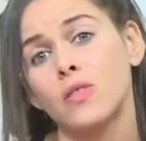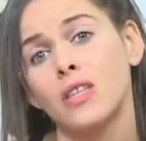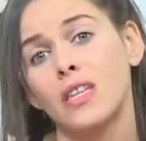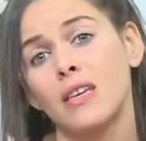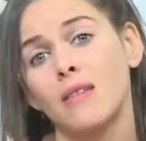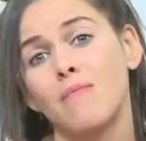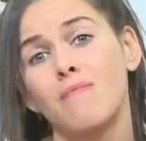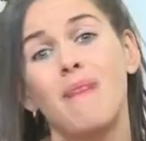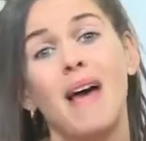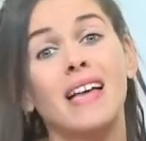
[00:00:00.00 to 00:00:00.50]

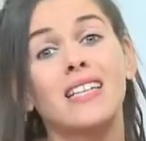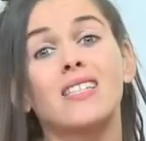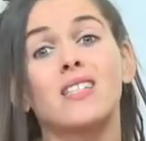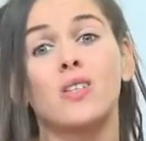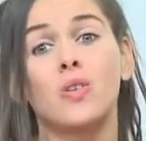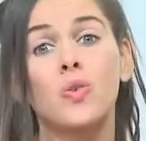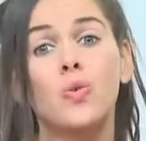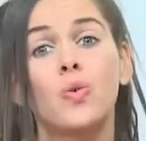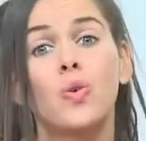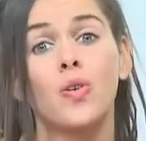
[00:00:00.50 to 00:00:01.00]
the best
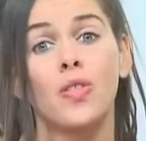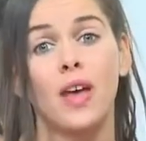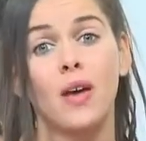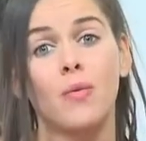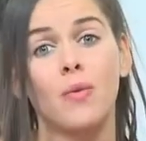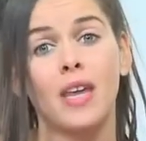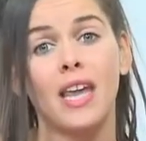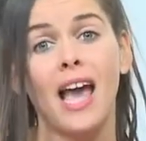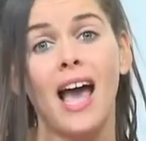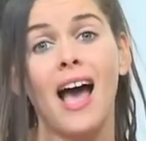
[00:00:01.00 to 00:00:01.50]
tool that
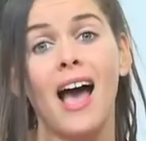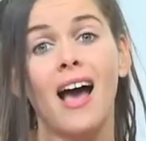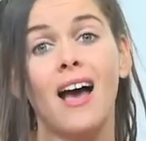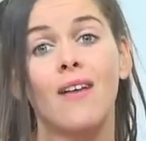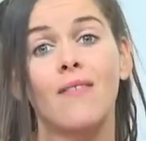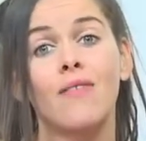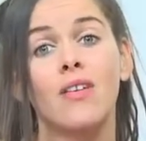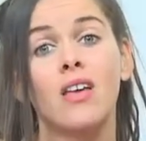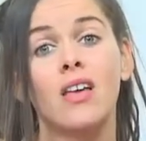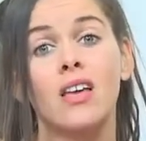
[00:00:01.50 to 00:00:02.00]
we
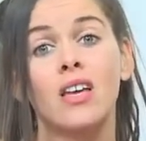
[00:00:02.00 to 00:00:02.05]
have